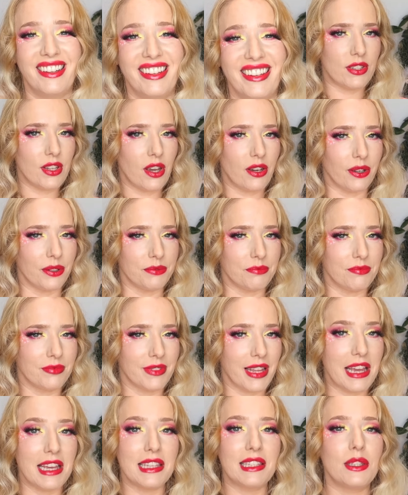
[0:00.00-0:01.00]
So,
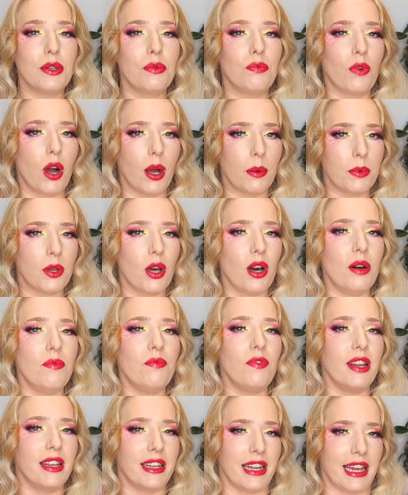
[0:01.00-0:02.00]
is the
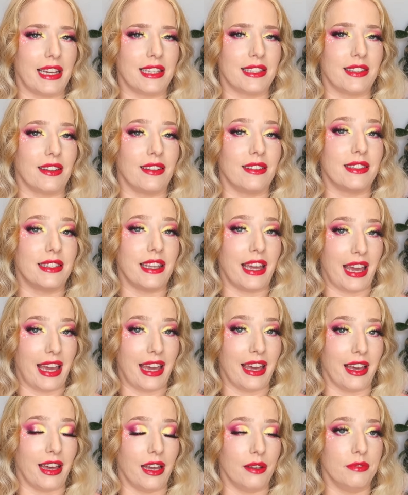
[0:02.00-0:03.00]
rom-com renaissance
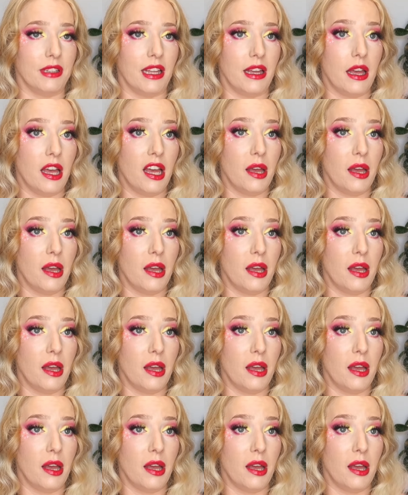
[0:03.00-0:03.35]
here?